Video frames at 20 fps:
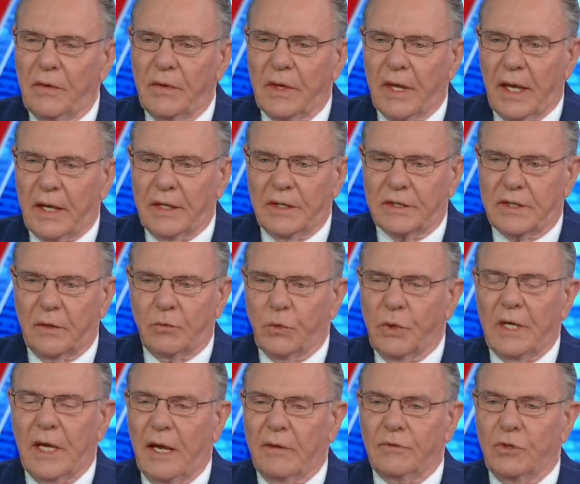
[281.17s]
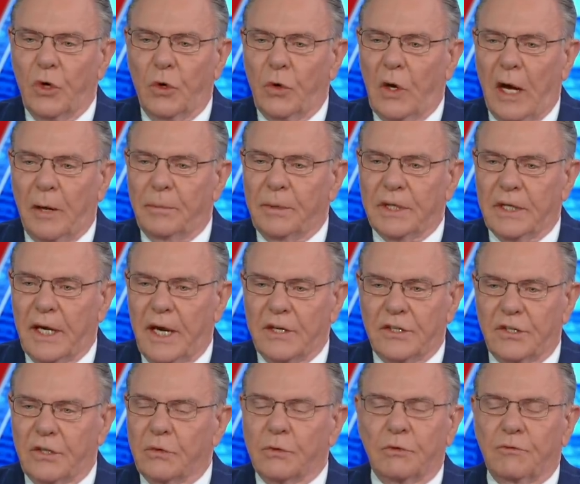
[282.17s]
And he said, we have no
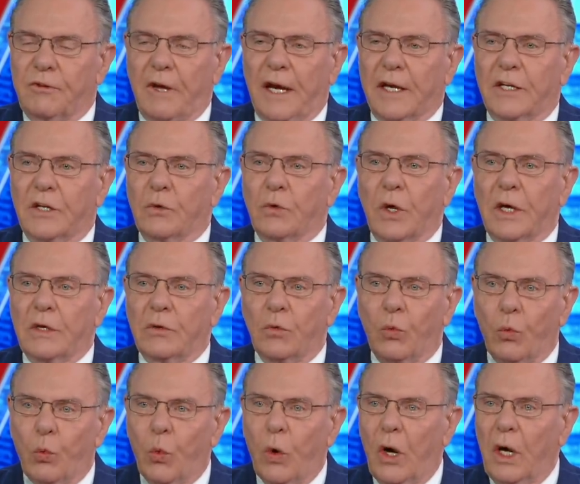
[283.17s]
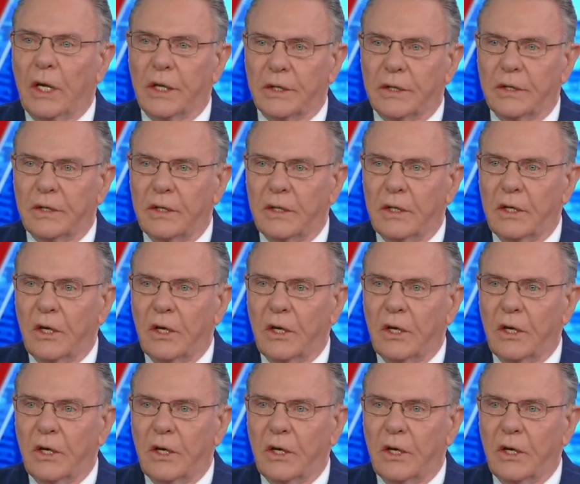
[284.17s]
obligation to evacuate one